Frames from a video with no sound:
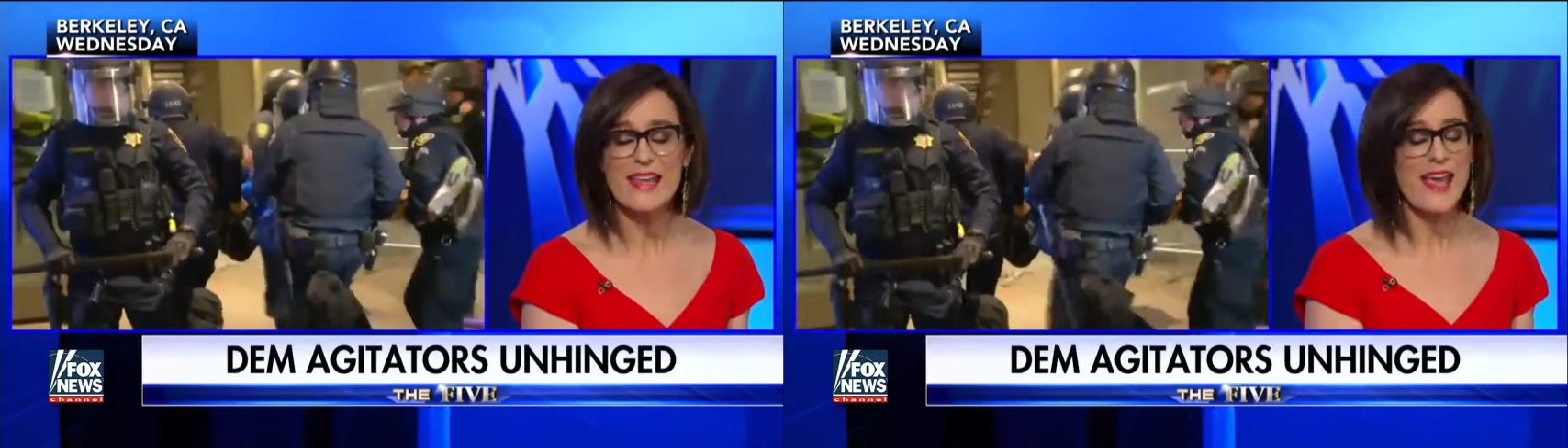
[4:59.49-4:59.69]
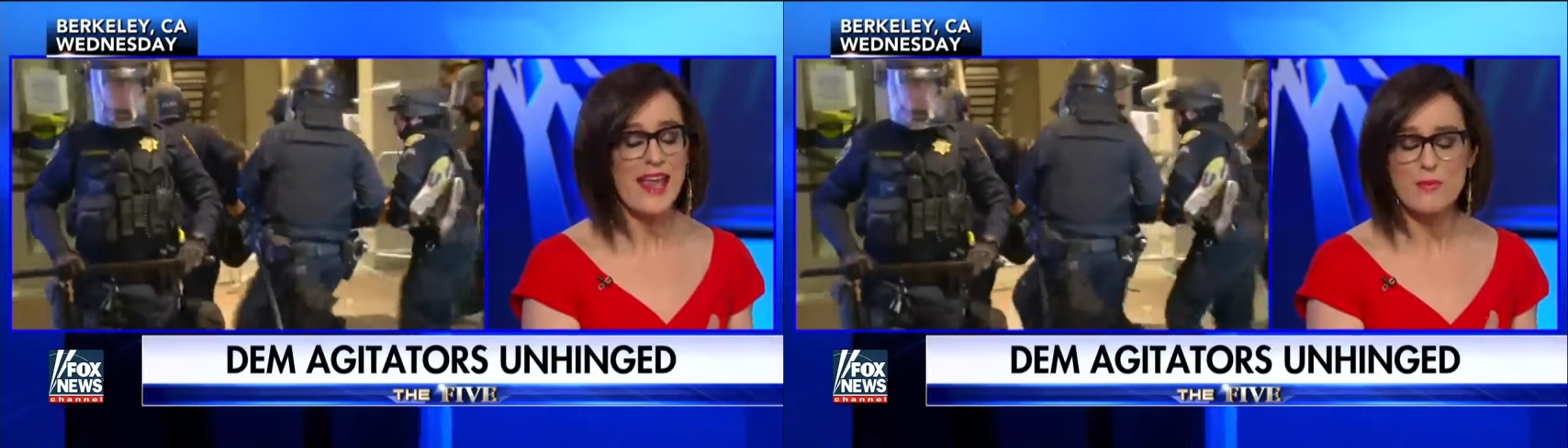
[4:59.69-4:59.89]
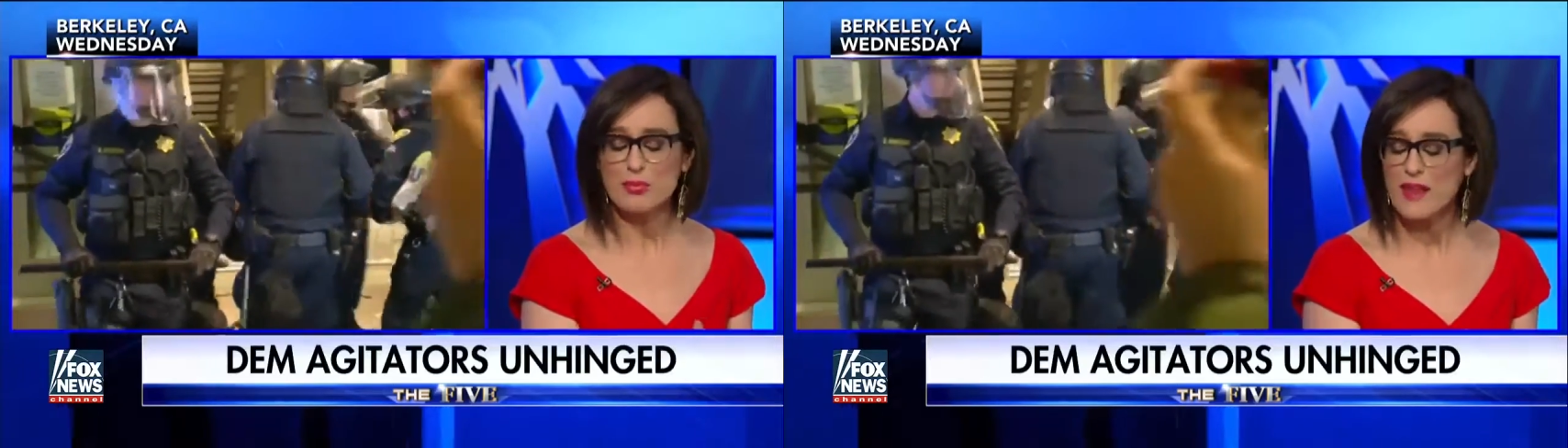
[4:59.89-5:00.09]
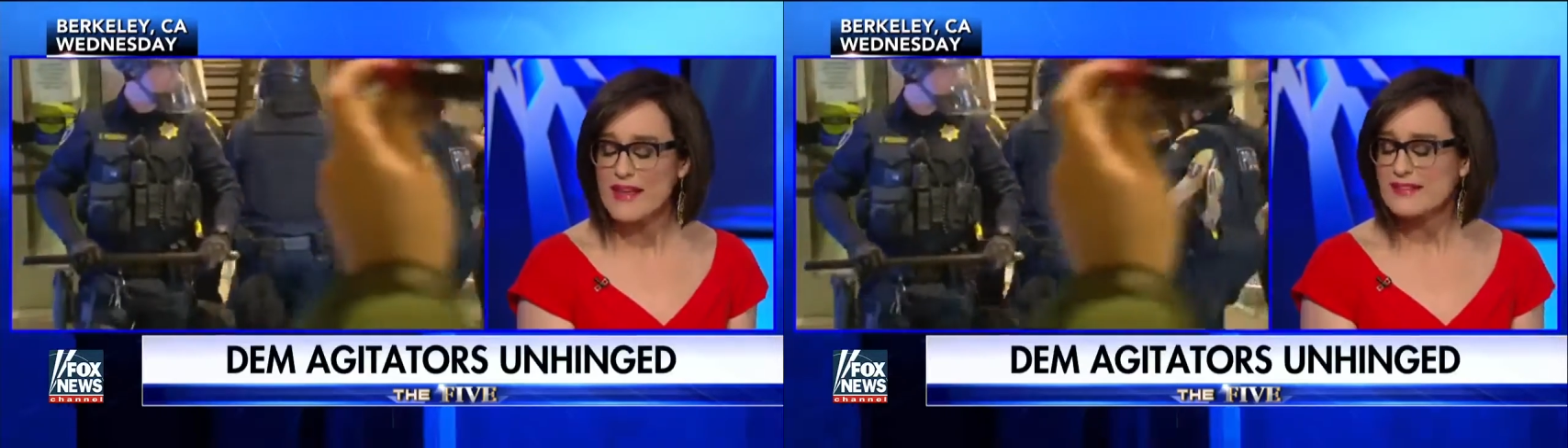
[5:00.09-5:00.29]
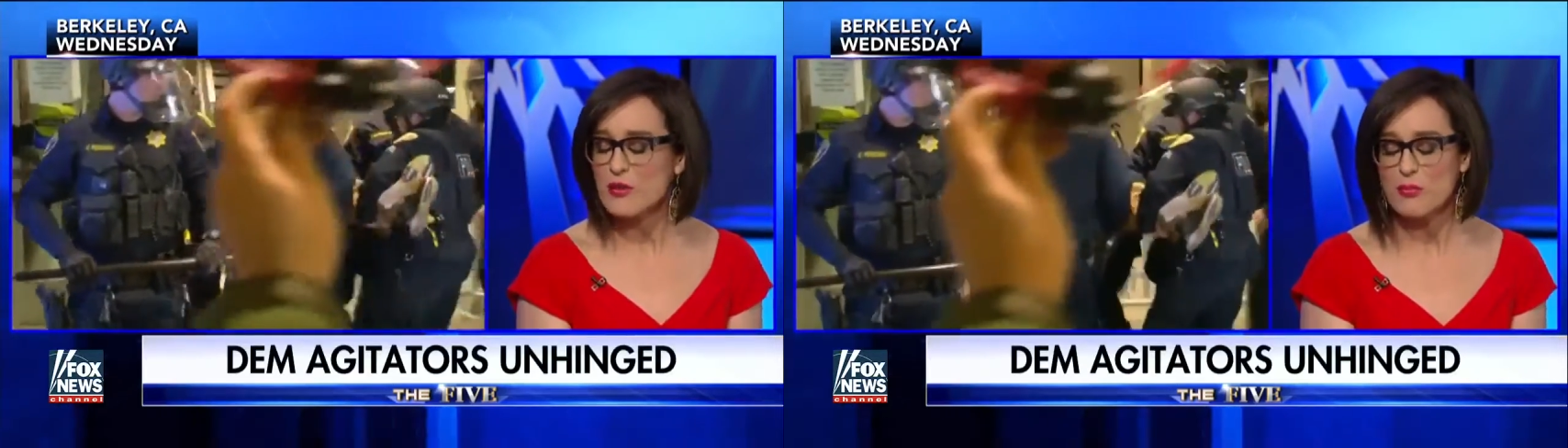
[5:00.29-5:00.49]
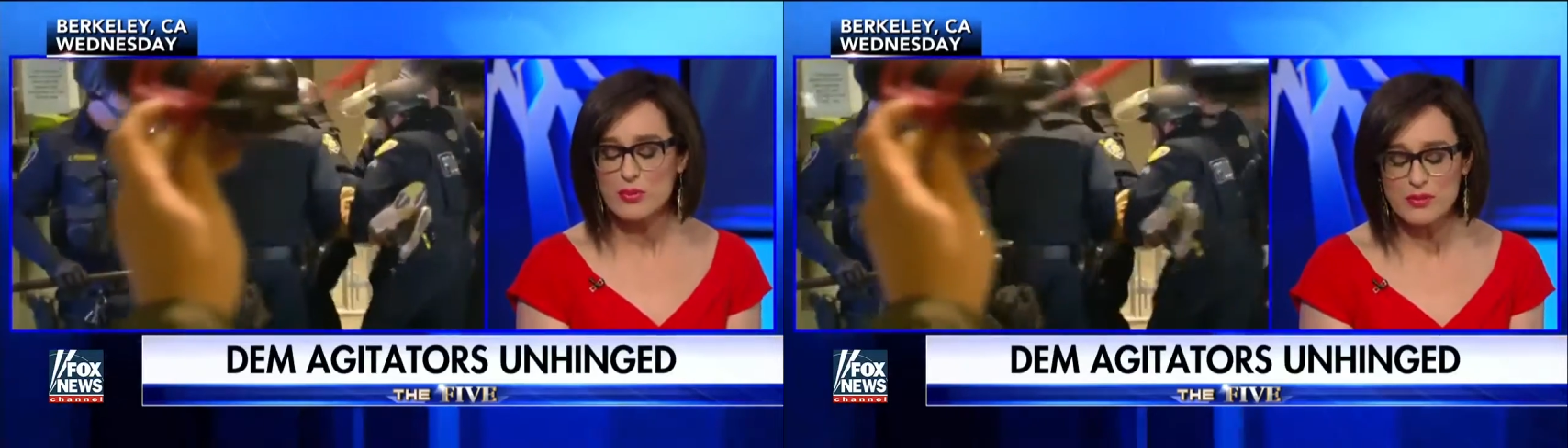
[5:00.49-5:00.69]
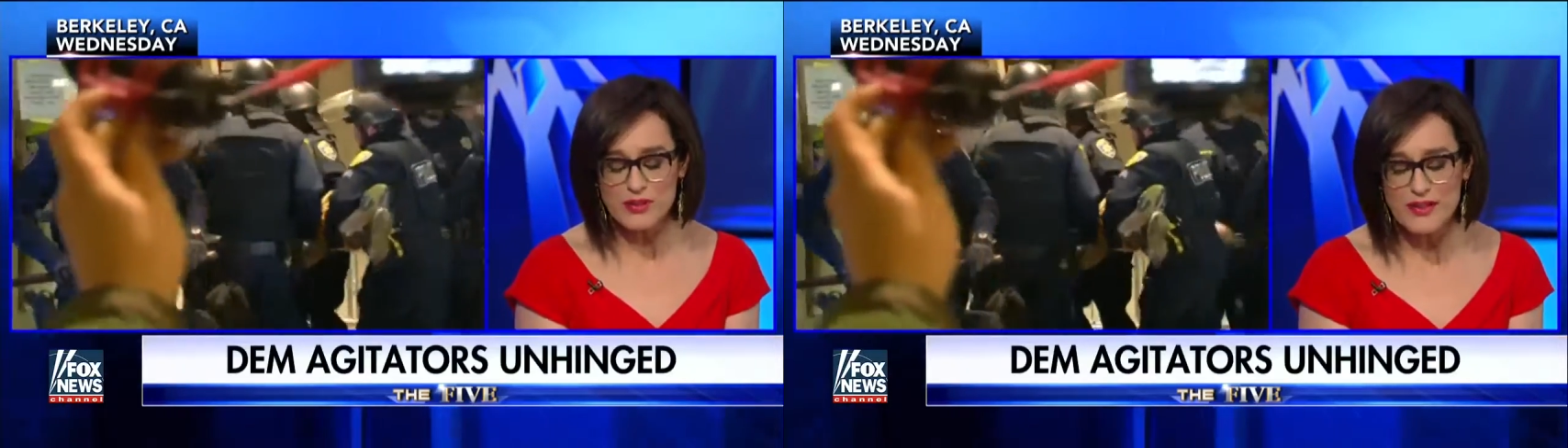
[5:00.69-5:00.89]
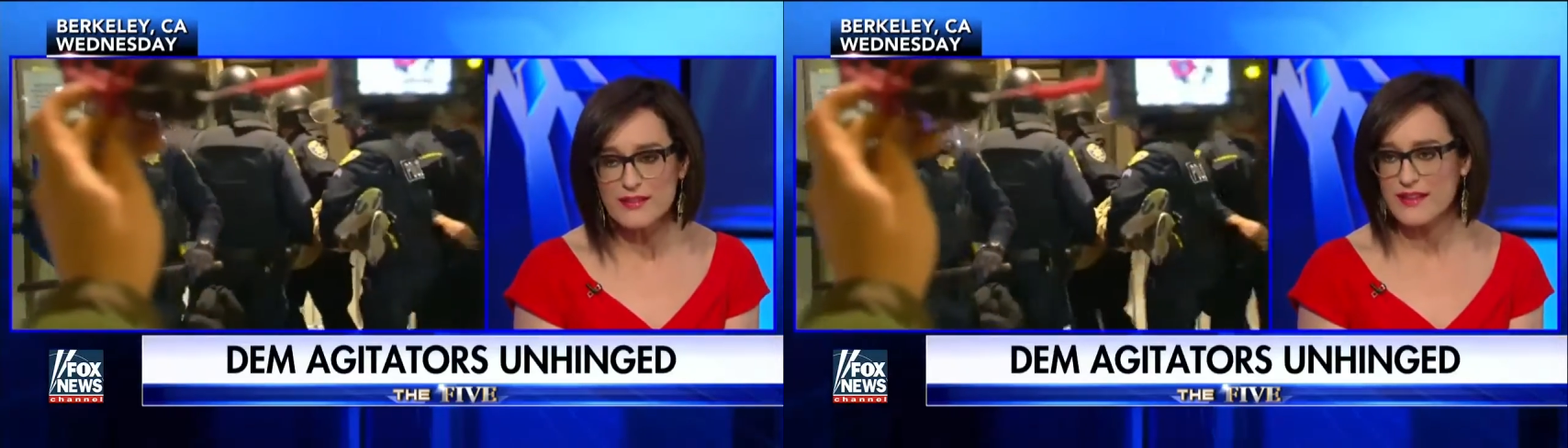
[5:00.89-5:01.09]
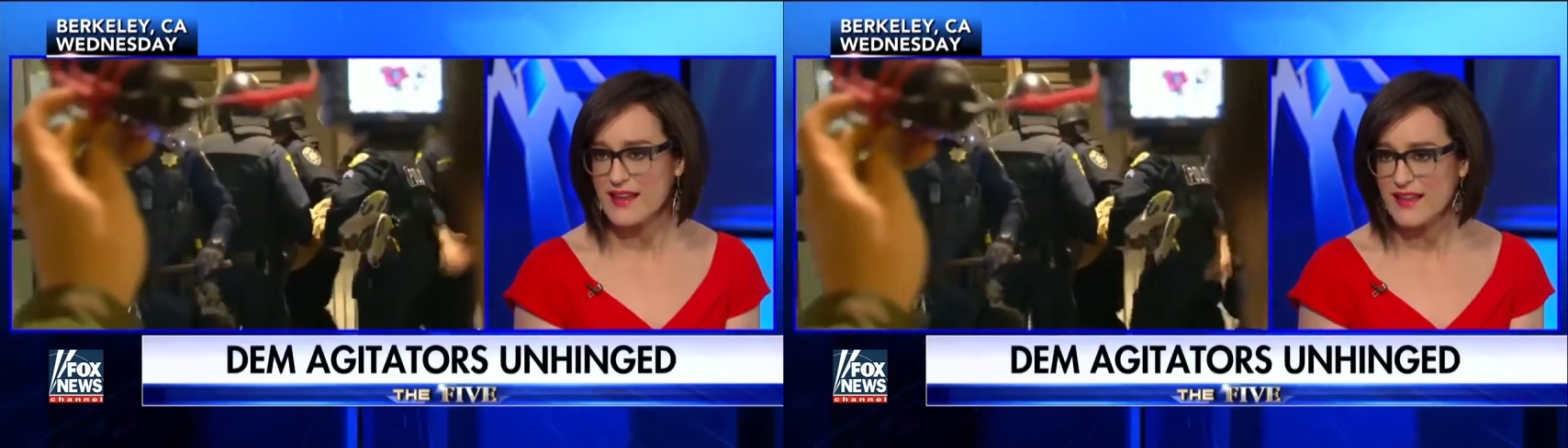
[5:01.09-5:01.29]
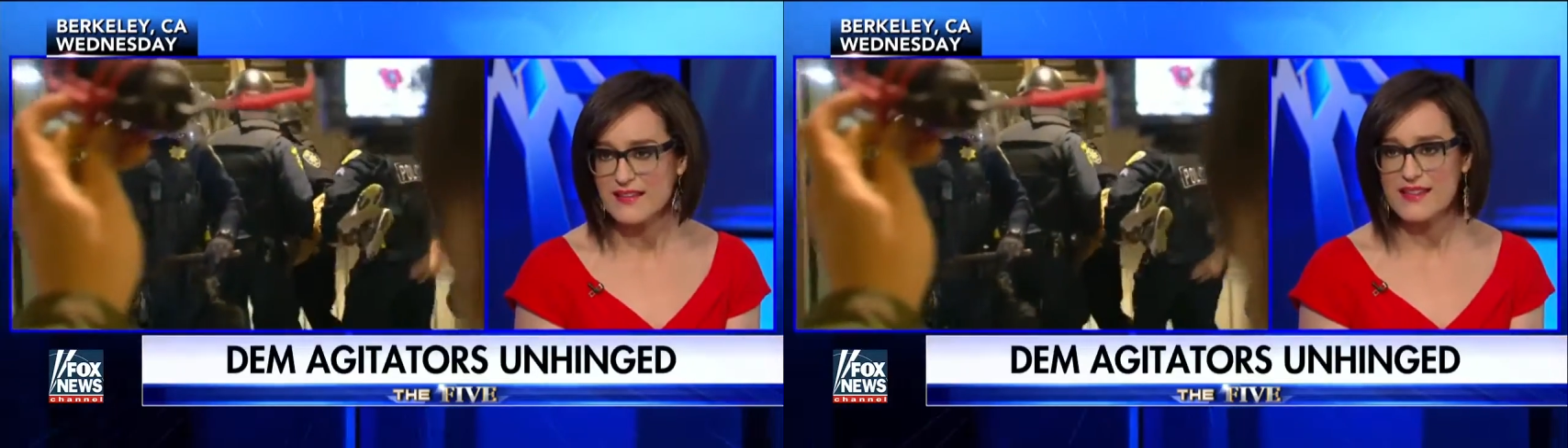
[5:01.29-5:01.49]
and it plays
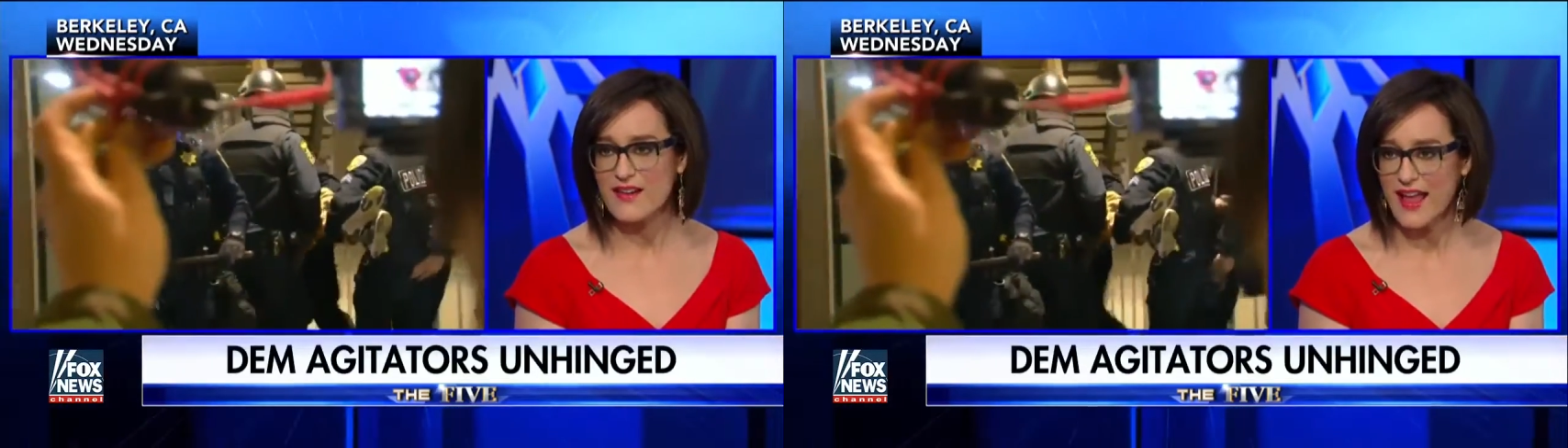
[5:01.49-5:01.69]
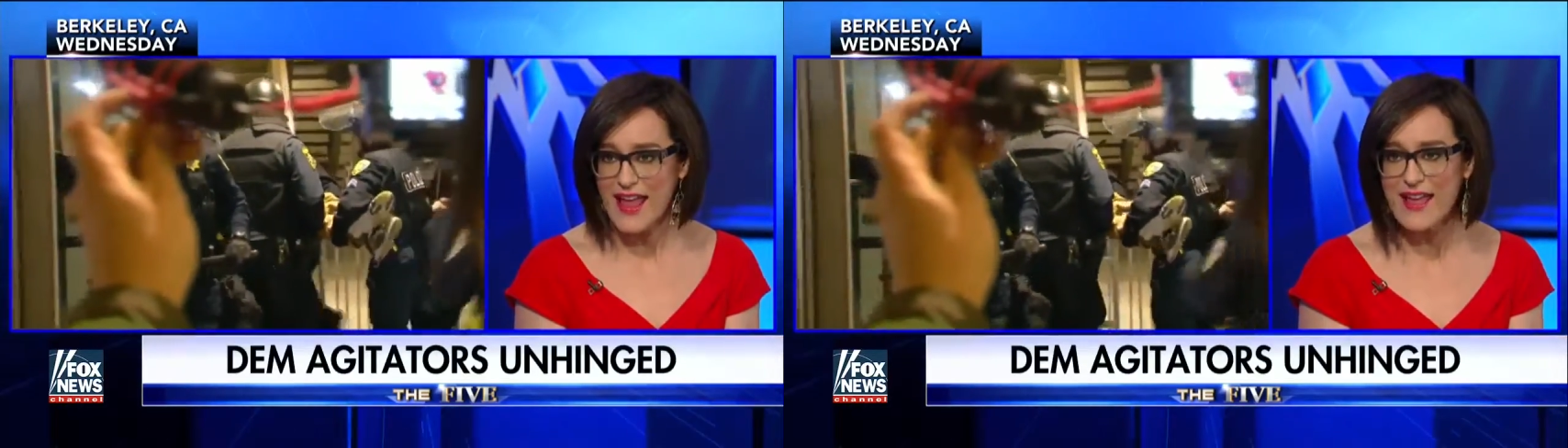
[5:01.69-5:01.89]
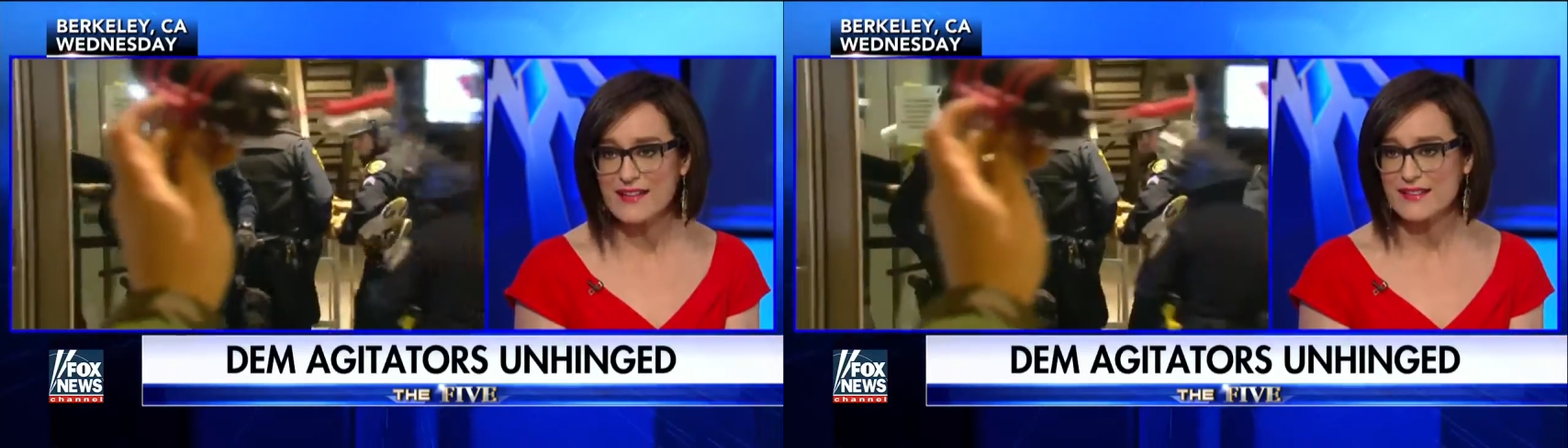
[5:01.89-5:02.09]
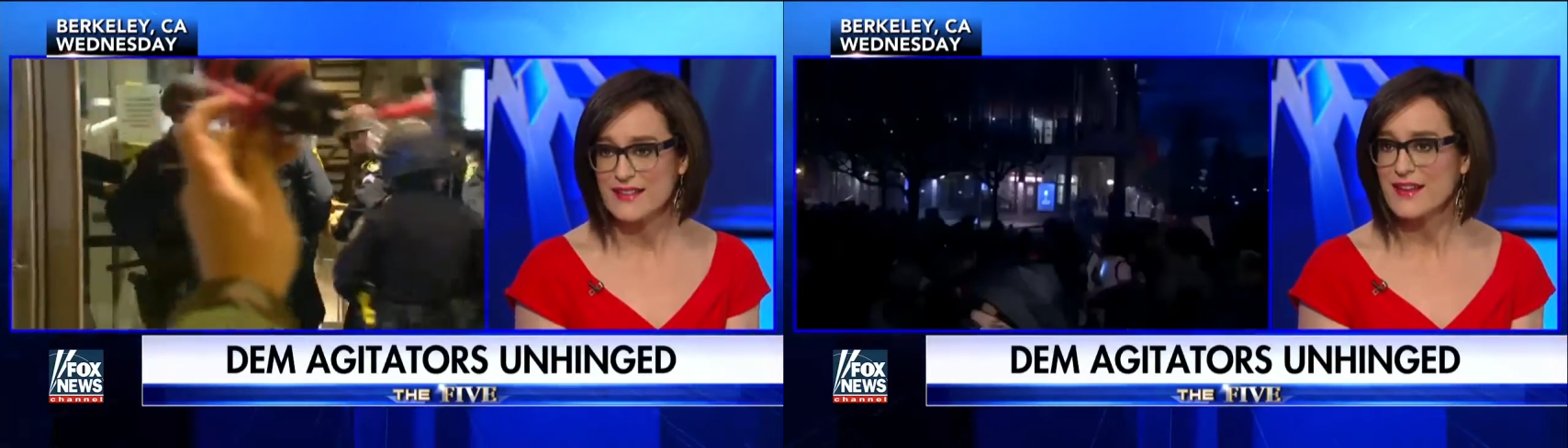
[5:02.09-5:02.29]
completely into their hands.